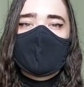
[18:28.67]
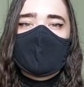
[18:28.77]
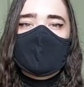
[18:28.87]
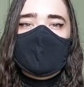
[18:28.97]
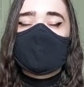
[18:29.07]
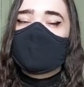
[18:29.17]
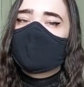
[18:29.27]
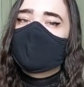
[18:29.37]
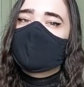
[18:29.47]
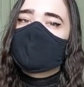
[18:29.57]
So
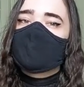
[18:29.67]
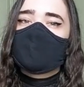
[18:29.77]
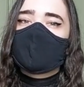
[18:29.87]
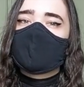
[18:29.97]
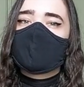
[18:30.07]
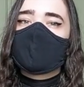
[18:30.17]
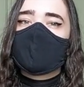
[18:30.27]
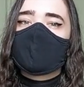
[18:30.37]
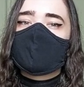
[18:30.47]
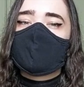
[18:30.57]
maybe this will be cut out
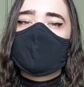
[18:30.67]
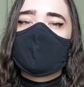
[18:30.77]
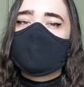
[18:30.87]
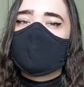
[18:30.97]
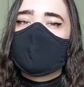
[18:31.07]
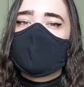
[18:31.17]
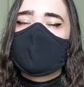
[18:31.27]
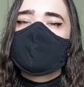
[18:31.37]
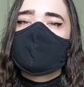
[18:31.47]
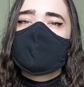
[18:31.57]
as well, who
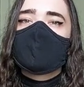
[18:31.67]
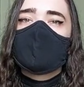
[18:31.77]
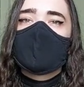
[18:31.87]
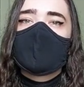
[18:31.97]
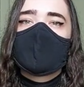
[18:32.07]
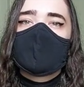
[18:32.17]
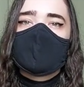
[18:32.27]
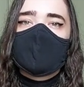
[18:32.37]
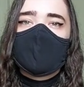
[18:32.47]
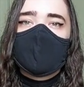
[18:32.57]
knows?
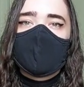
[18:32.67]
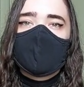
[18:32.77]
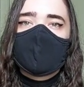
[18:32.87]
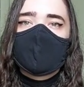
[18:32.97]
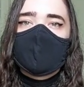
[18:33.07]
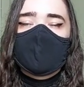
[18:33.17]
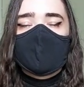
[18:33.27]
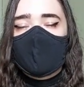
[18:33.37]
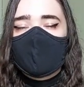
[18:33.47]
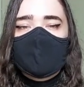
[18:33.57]
So
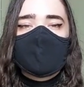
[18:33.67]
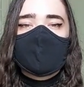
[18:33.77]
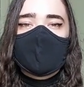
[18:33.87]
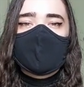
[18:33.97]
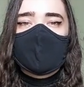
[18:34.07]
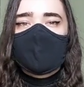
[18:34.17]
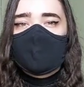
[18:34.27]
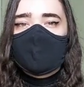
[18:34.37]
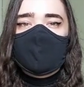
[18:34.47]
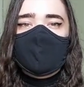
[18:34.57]
yeah, maybe my camera
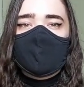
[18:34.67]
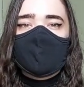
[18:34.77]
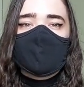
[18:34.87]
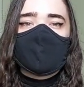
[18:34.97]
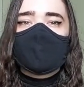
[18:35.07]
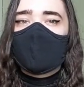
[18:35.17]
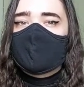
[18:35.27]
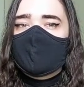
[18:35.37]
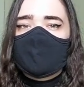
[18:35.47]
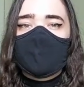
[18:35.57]
is just also not
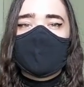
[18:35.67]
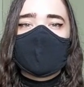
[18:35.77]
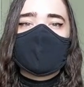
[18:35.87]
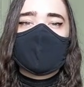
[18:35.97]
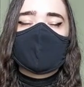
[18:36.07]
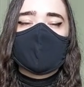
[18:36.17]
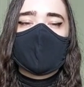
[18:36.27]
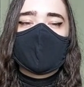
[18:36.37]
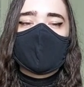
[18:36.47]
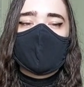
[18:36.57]
supporting my
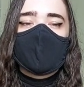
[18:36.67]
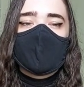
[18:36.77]
channel.